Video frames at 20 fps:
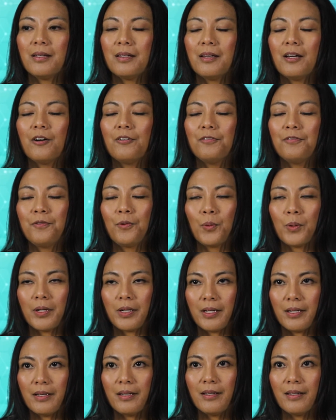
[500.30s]

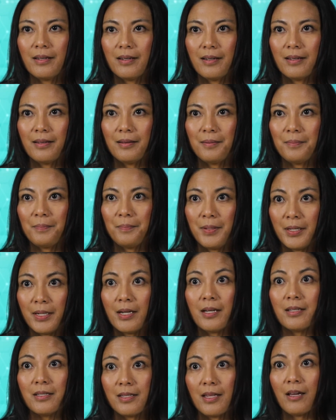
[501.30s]
afforded,
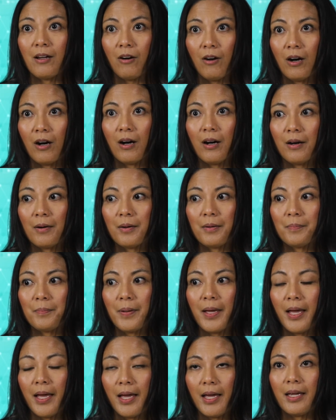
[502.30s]
because they are
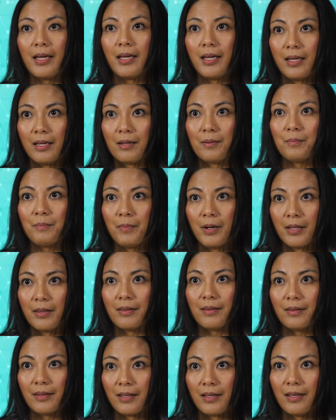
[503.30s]
paying
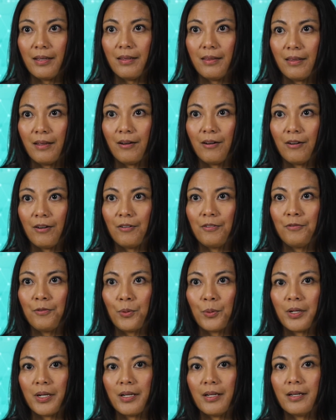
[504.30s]
monthly, they're
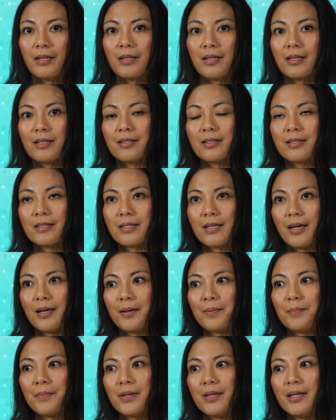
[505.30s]
afforded
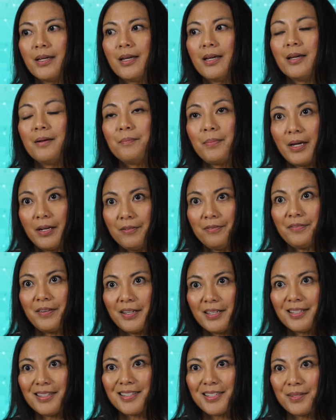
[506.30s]
some
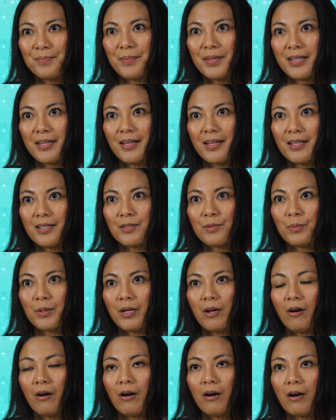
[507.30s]
benefits because
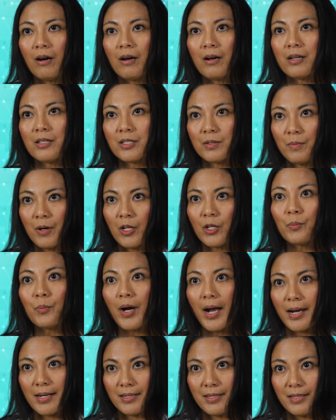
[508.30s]
we are a smaller
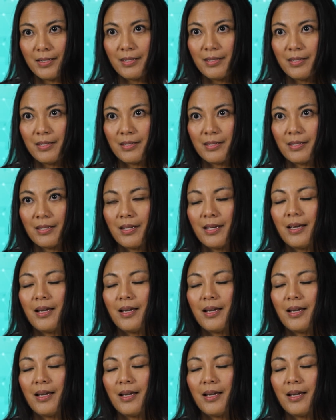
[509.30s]
practice,